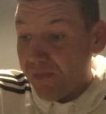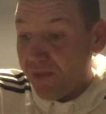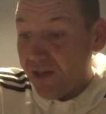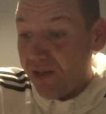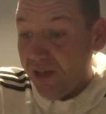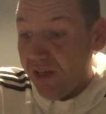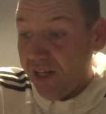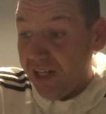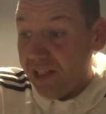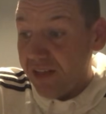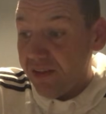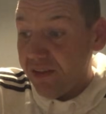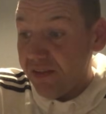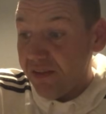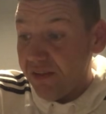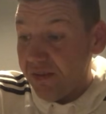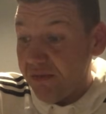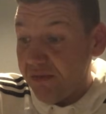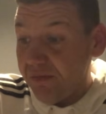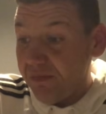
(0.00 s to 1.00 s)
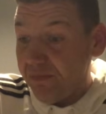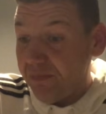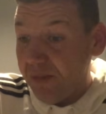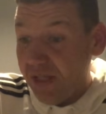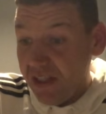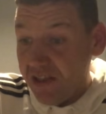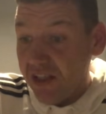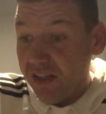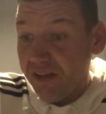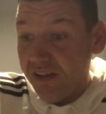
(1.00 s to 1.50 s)
had
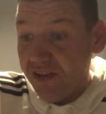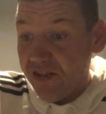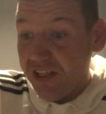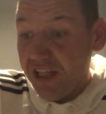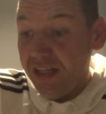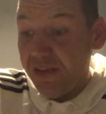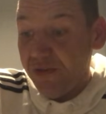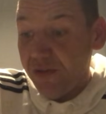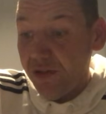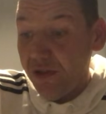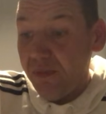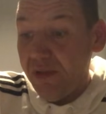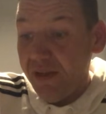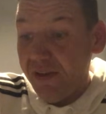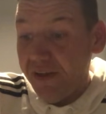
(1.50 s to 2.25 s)
basically said to me